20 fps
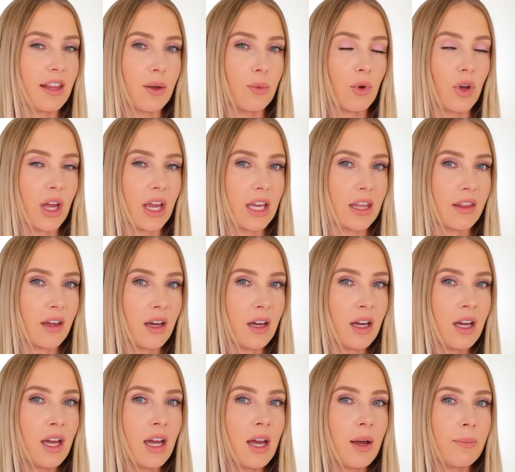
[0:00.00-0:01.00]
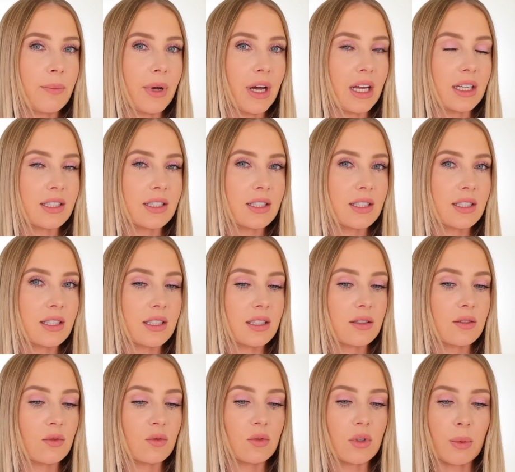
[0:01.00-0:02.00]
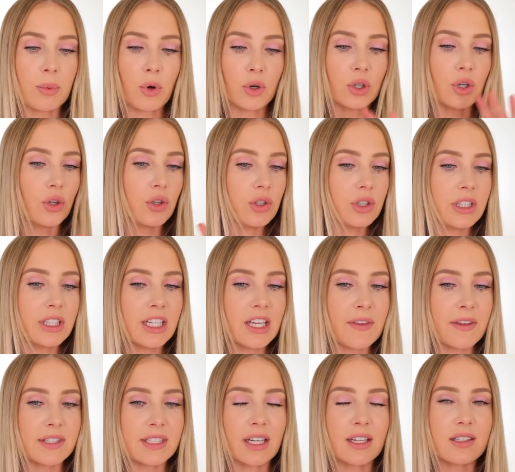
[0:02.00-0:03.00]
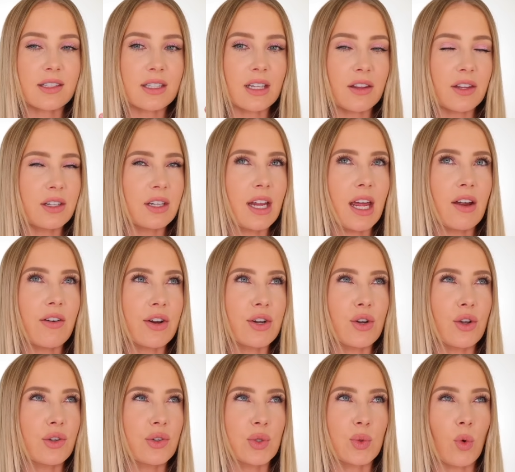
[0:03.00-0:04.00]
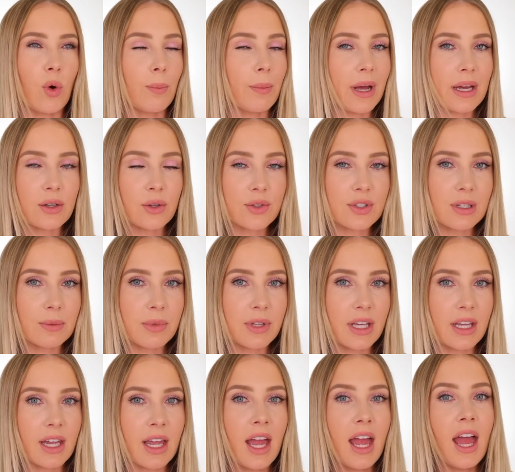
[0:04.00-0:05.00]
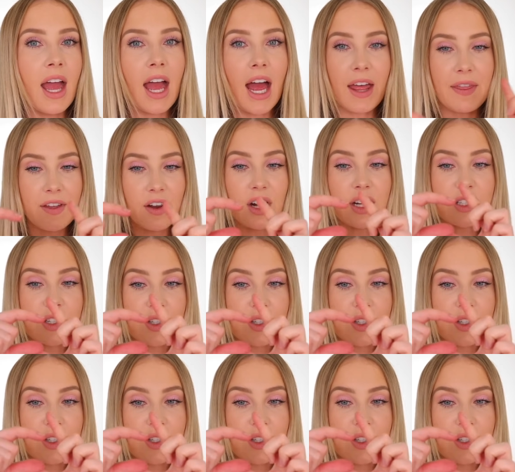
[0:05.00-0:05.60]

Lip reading: they were either, but upon Googling it, there's like a southern hairy-nosed wombat or something, and there are